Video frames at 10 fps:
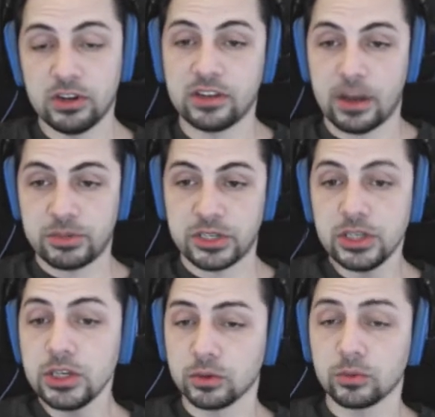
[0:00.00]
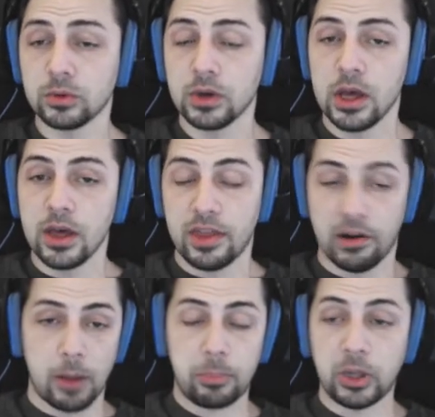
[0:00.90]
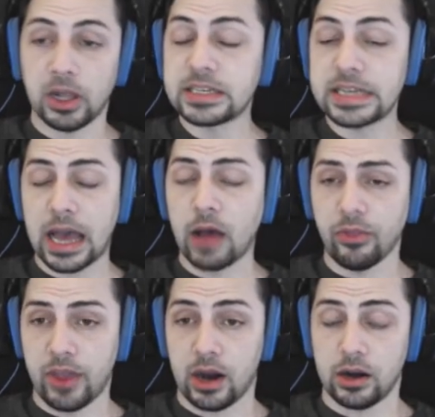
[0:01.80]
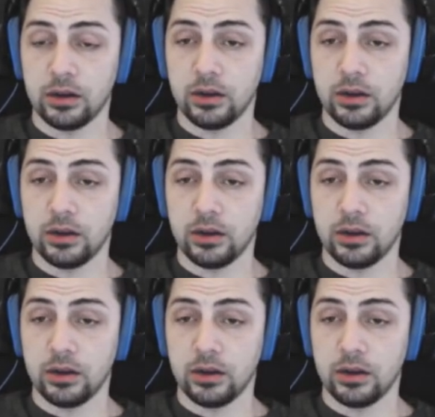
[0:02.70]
is up to you. There are plenty out there.